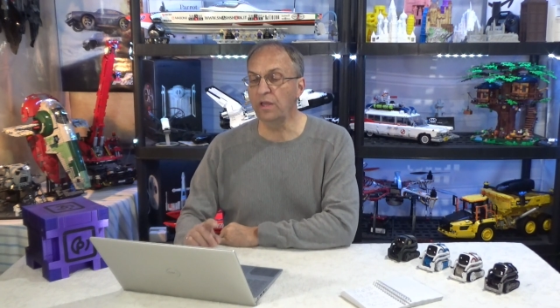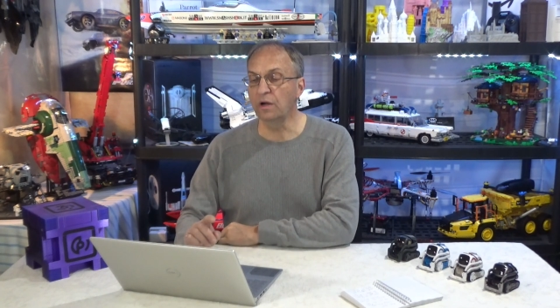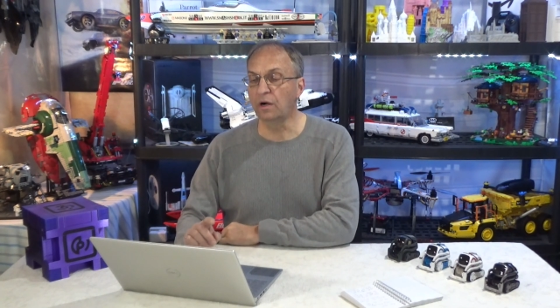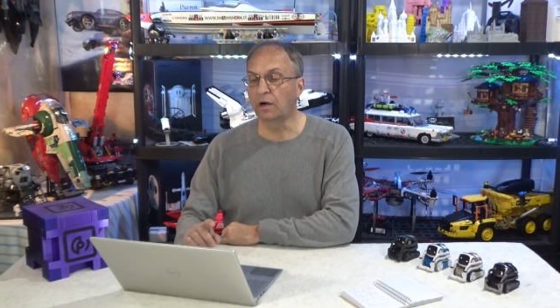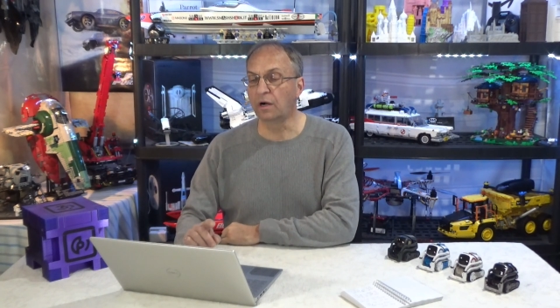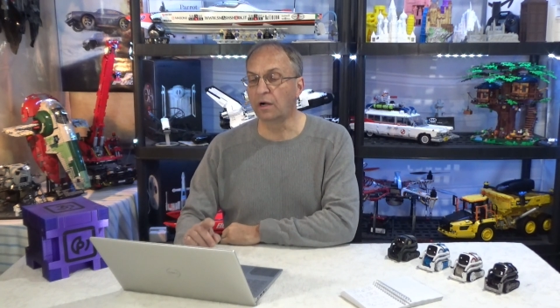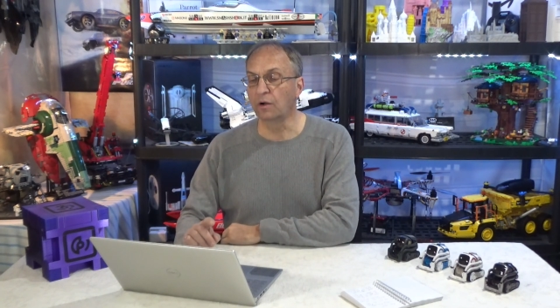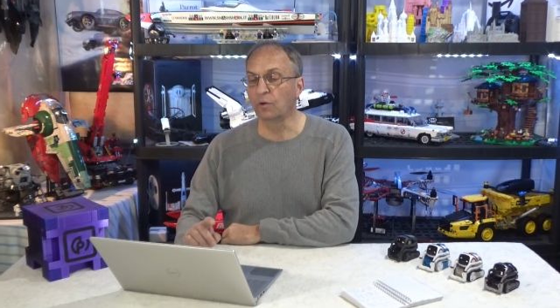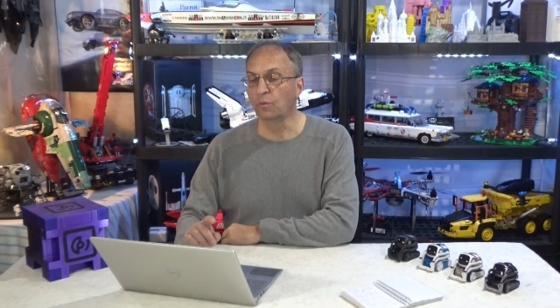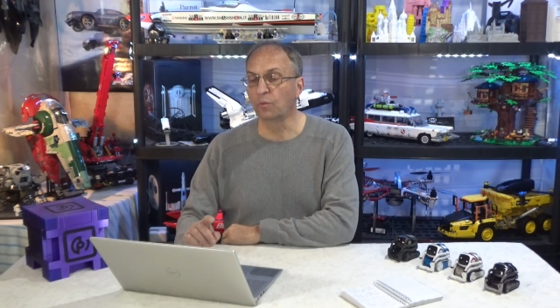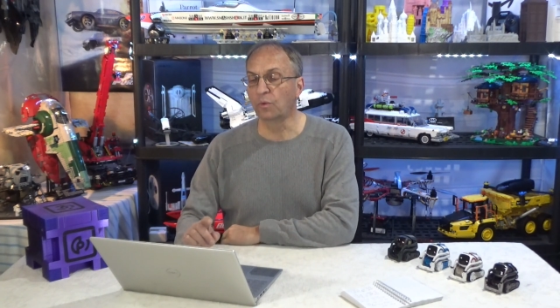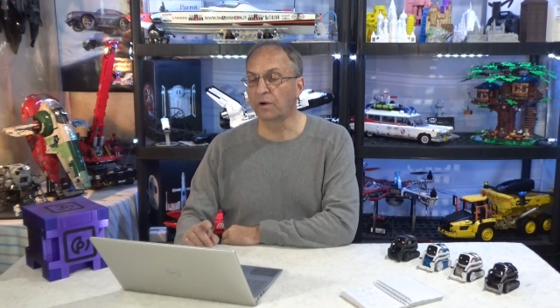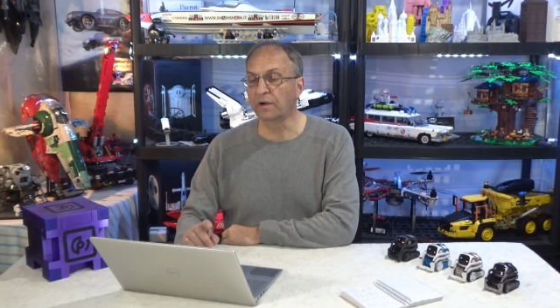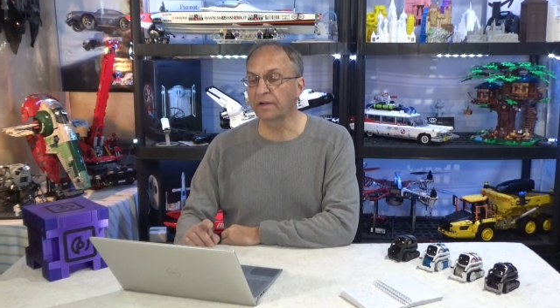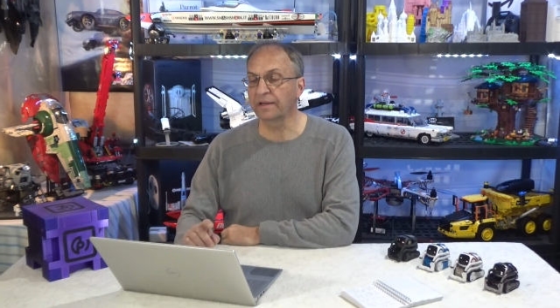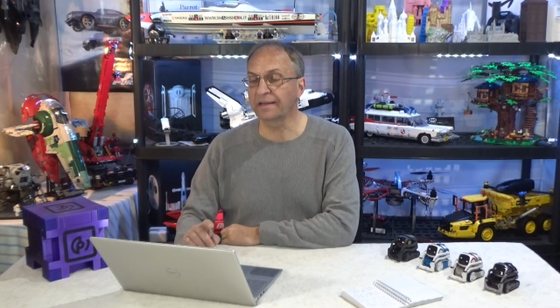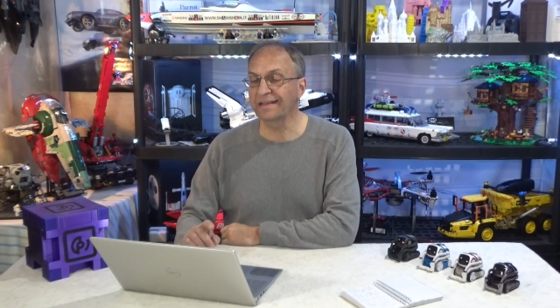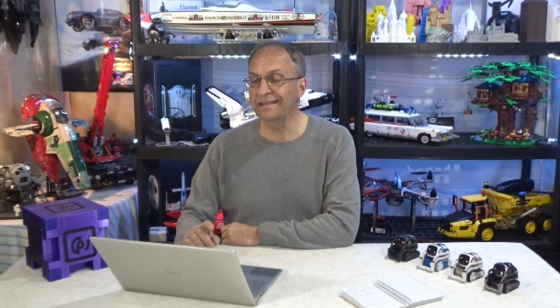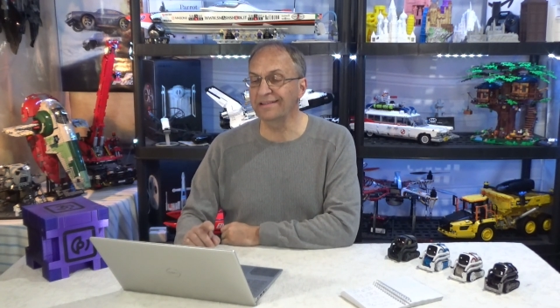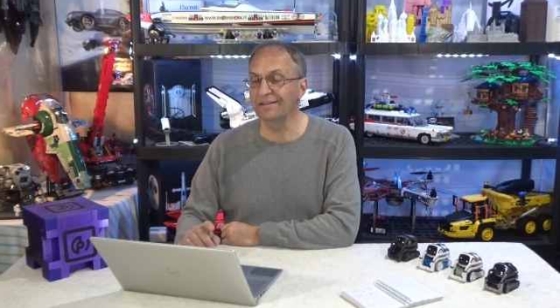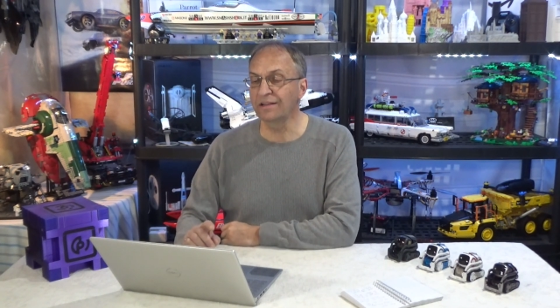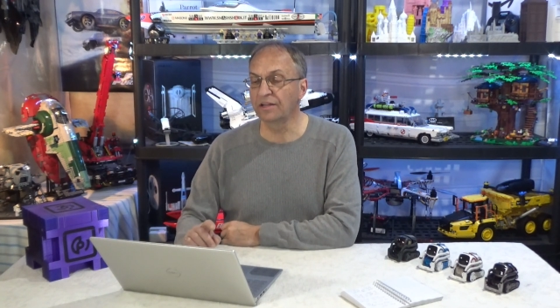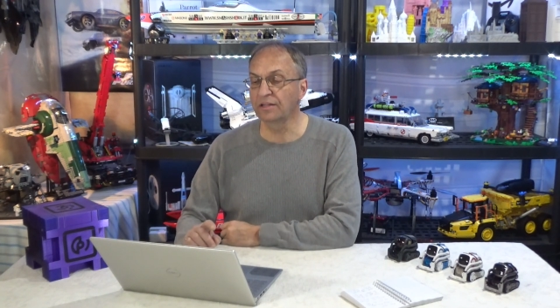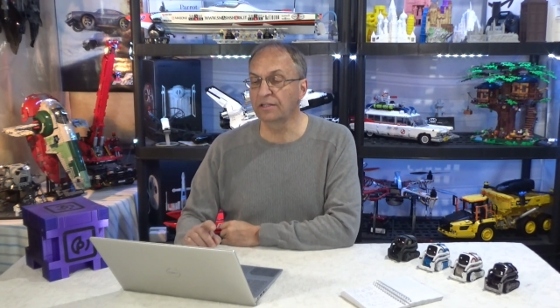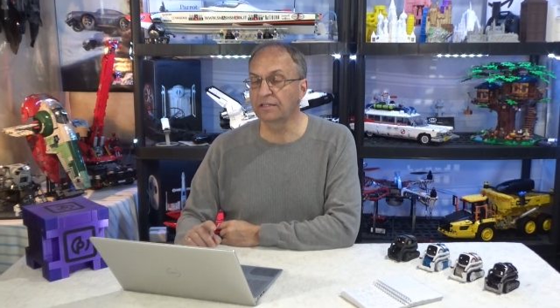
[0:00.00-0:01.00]
are
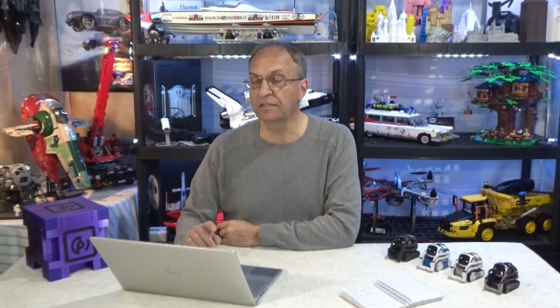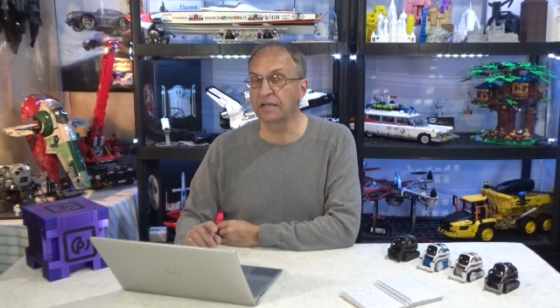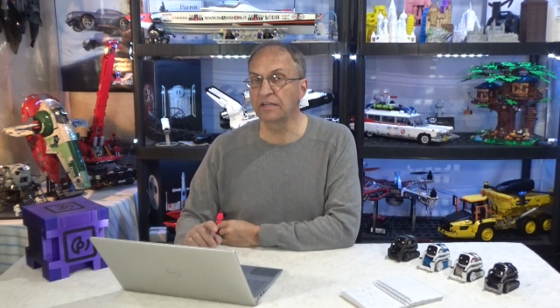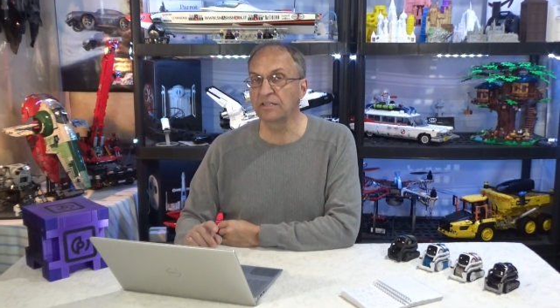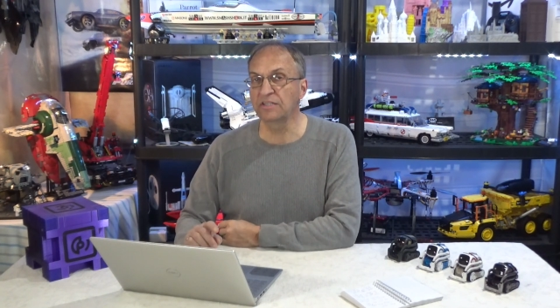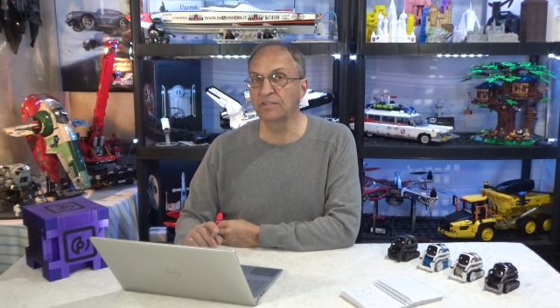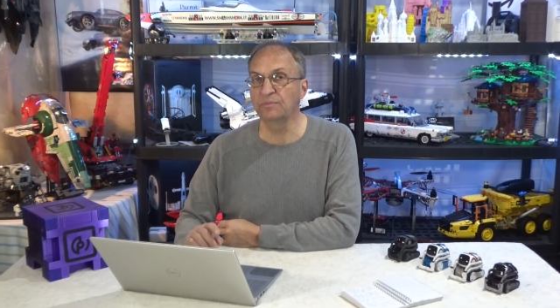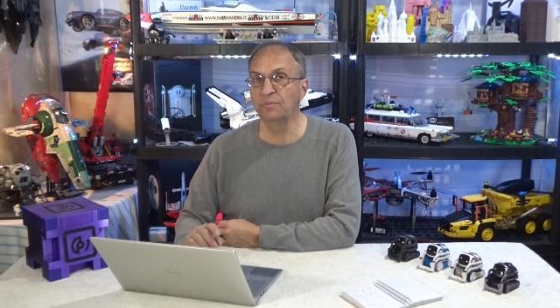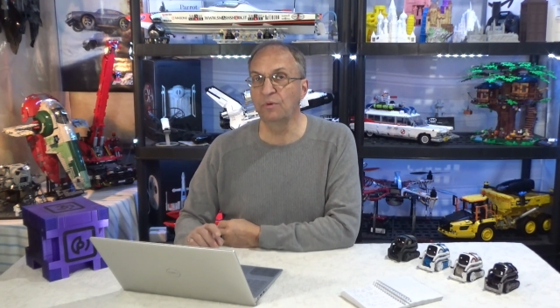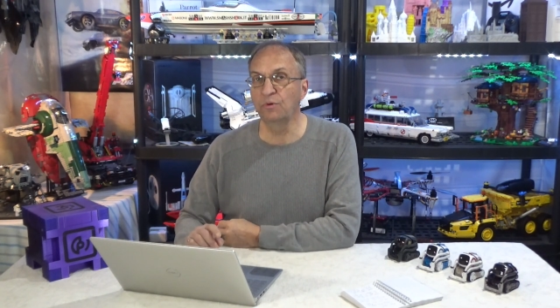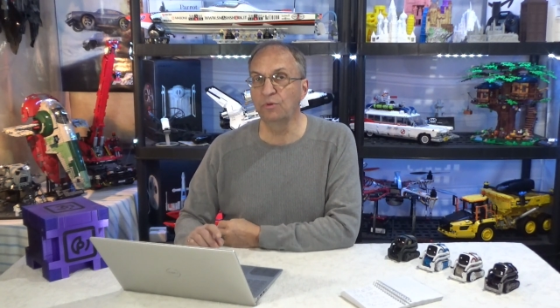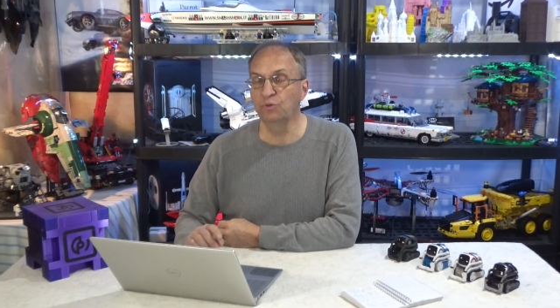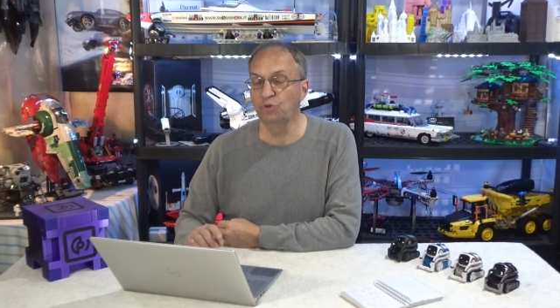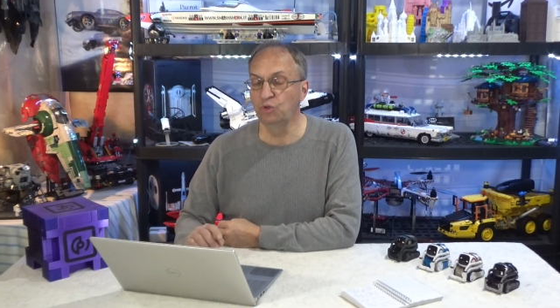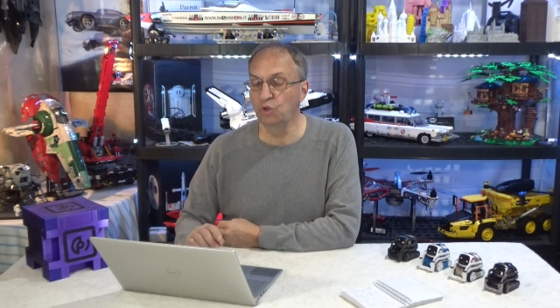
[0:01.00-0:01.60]
working on Cozmo